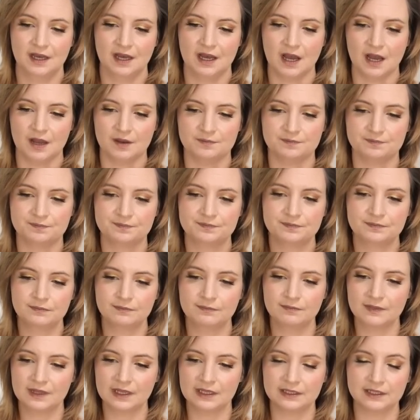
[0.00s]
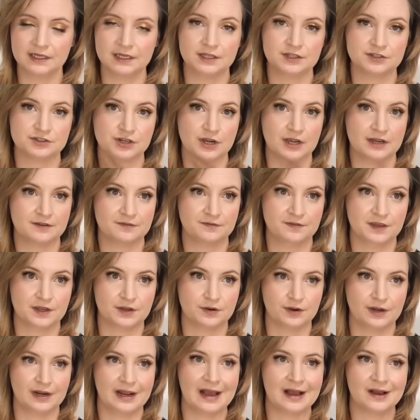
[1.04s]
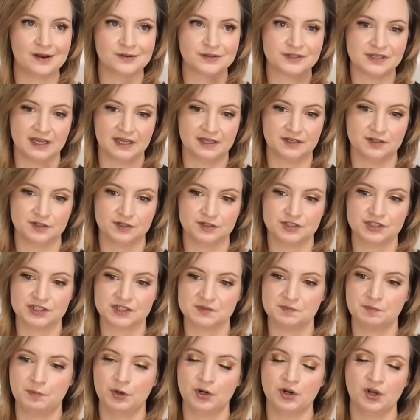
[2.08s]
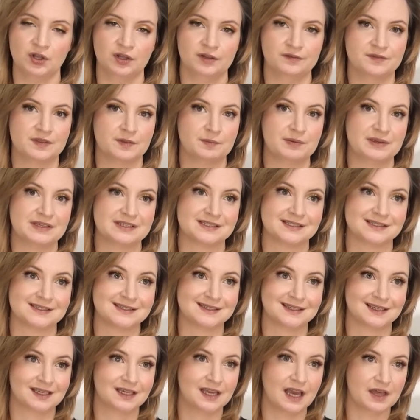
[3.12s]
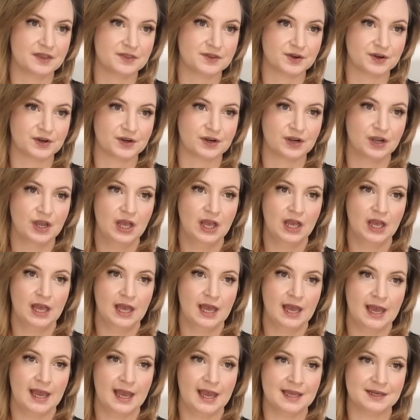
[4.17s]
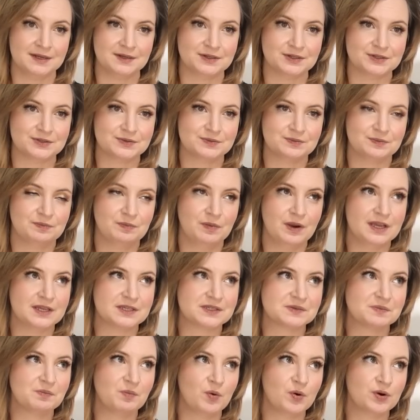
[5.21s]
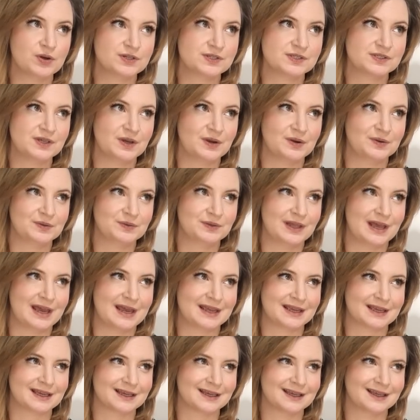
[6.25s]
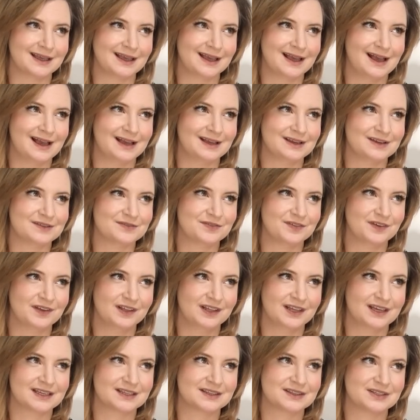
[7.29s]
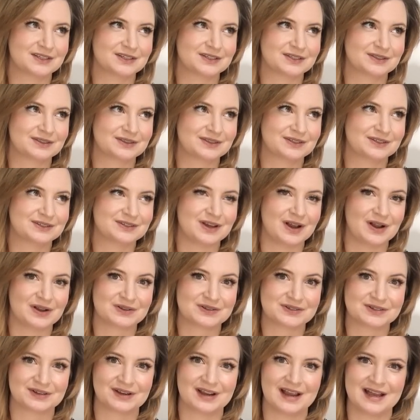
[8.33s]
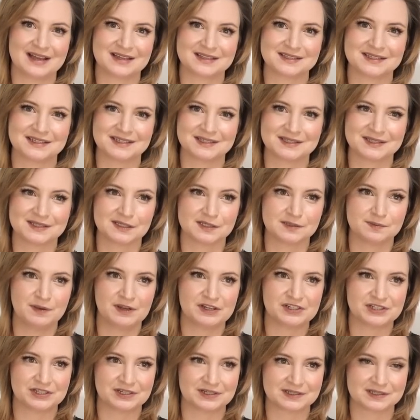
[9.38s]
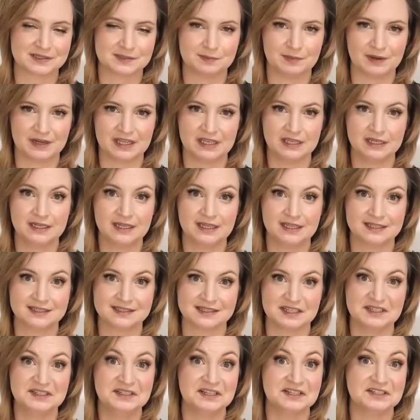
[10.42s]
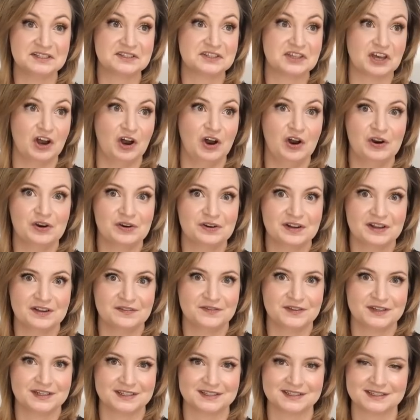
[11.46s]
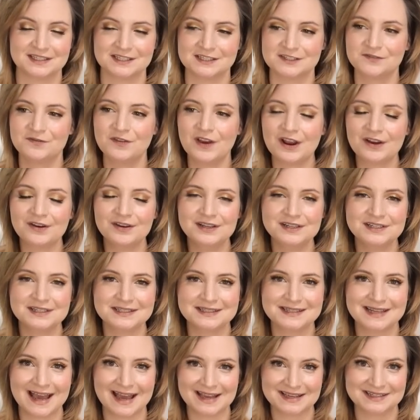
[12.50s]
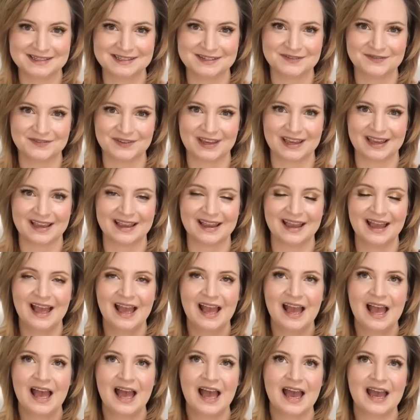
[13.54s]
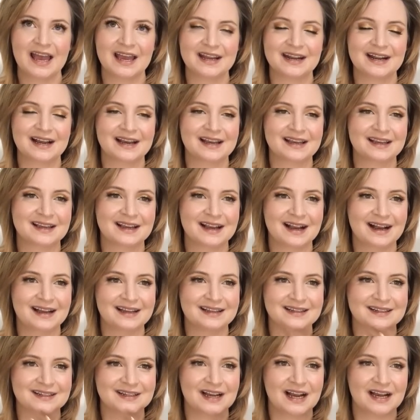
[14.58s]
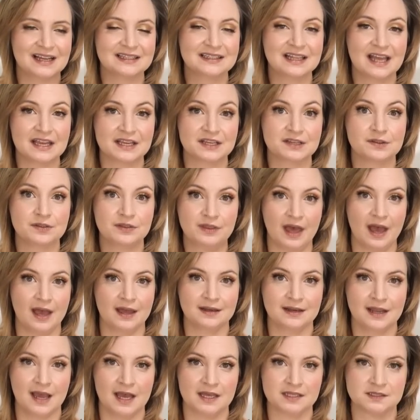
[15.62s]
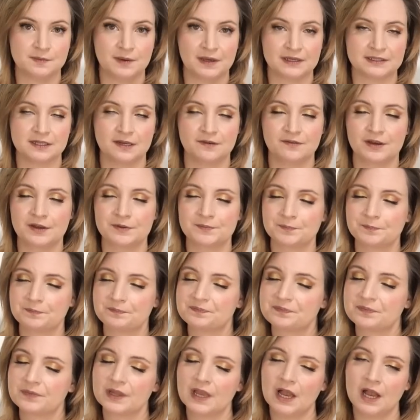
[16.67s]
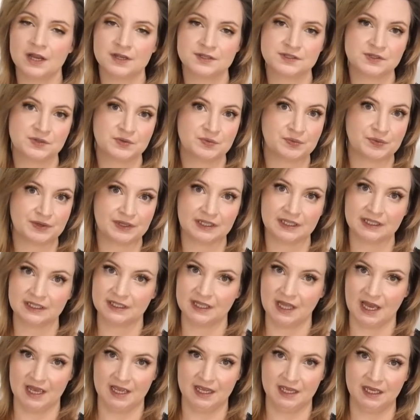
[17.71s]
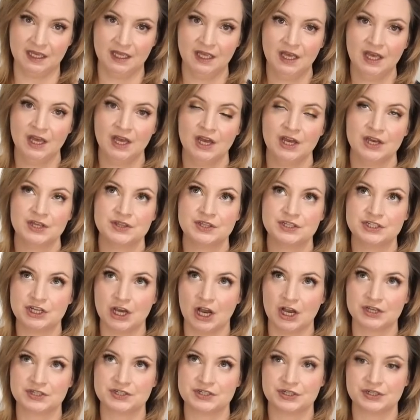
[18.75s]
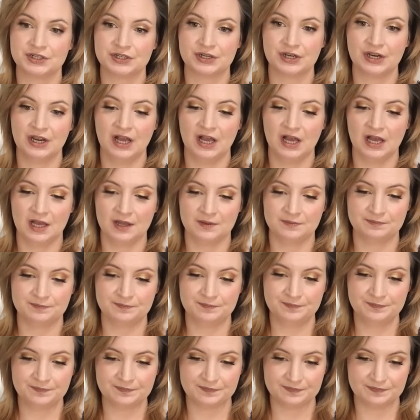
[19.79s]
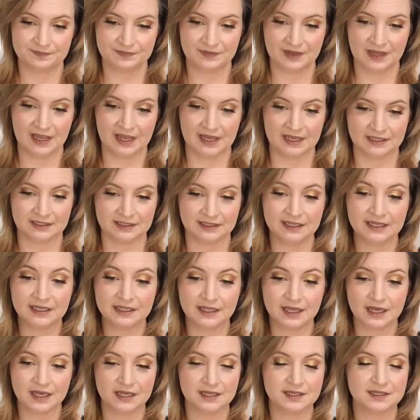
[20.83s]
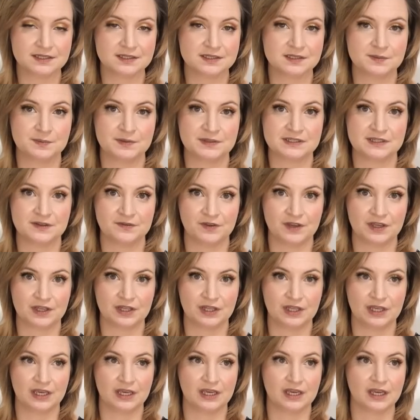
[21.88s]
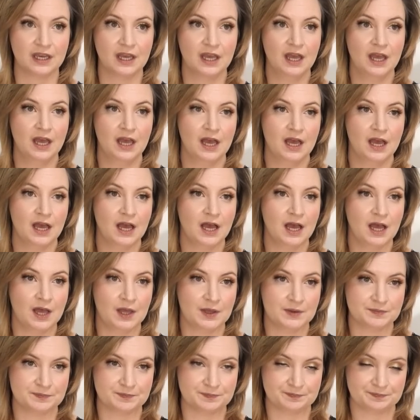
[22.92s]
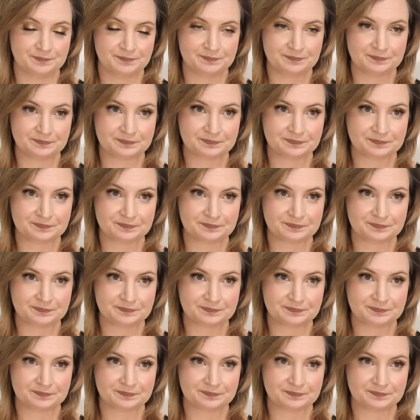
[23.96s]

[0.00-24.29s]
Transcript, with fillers: um, Leela try to figure it out and just put all of the pieces together. And it's more so like, I feel like the, the doctor has his suspicions, but he needs, he needs the hard evidence. It's very detective-y and I, I, I like that aspect of it. I also really like the doctor, um, and Leela specifically, um,